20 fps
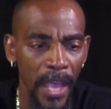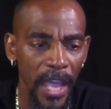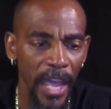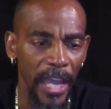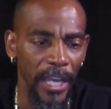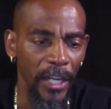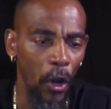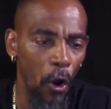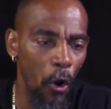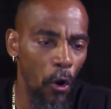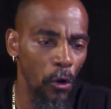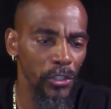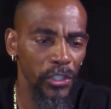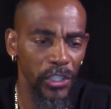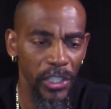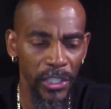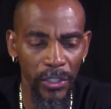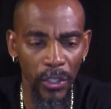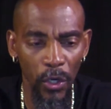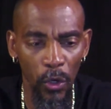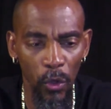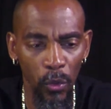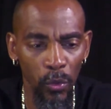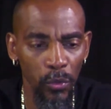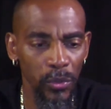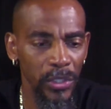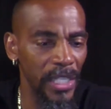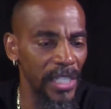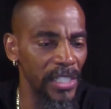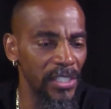and all she
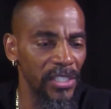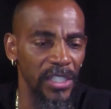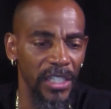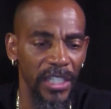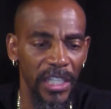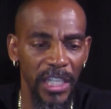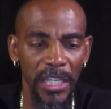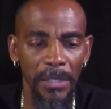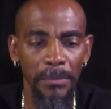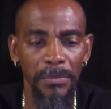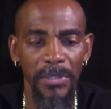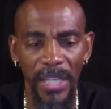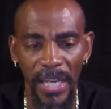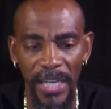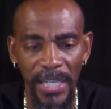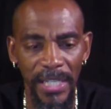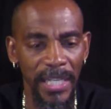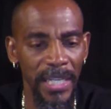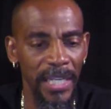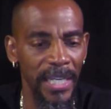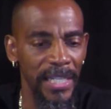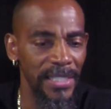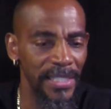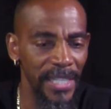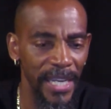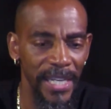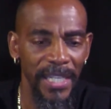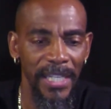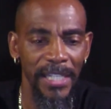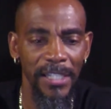knows is to keep taking and
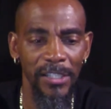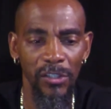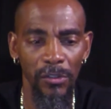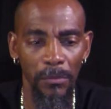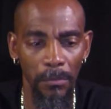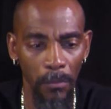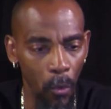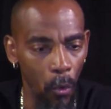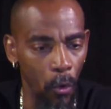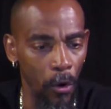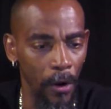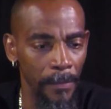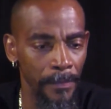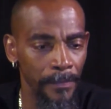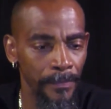taking some more.